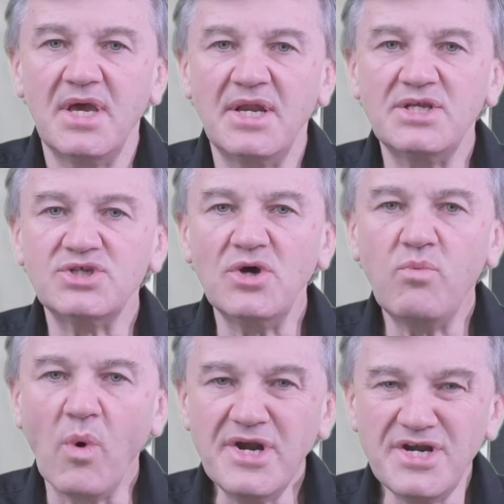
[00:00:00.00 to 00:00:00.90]
And it's no
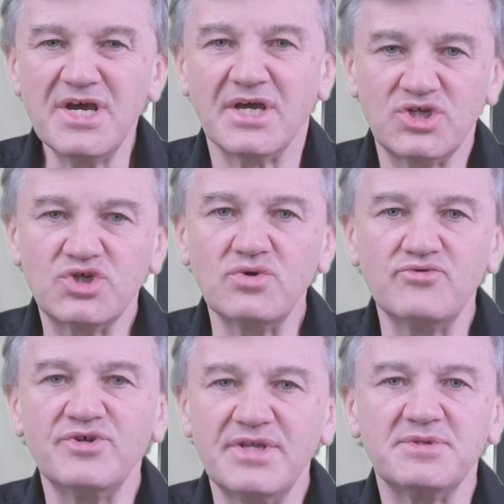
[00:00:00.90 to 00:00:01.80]
wonder
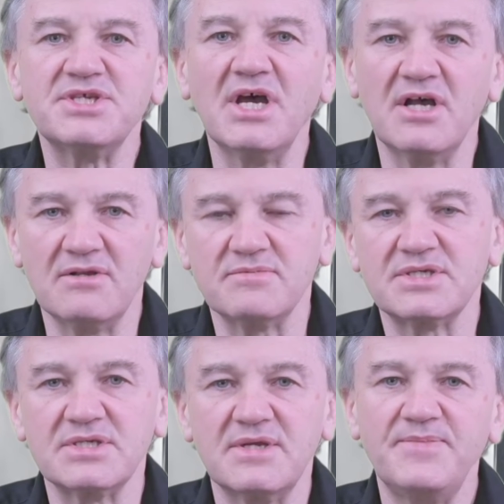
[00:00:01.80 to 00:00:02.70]
children
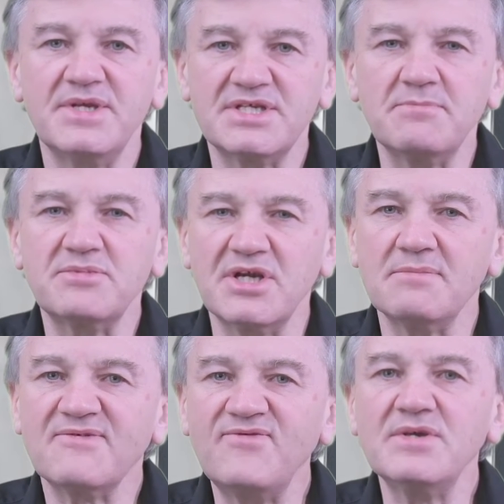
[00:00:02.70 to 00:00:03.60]
themselves
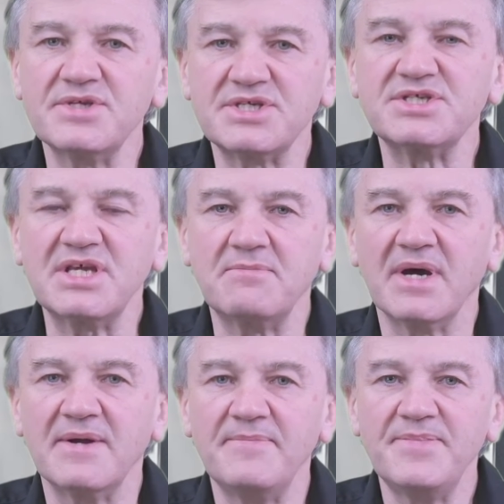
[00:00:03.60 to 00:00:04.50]
sometimes feel the
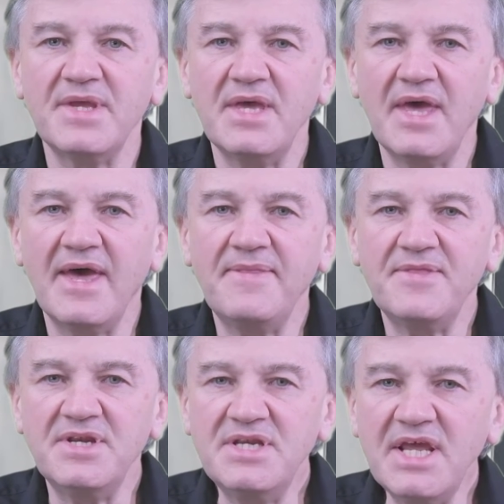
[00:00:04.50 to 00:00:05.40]
stigma and
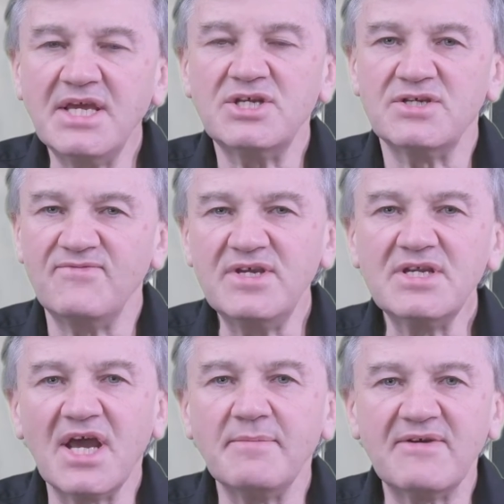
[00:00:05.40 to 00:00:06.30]
the negative
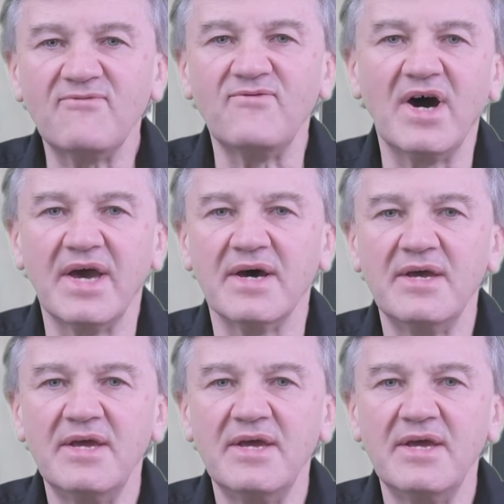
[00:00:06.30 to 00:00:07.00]
incoming fire.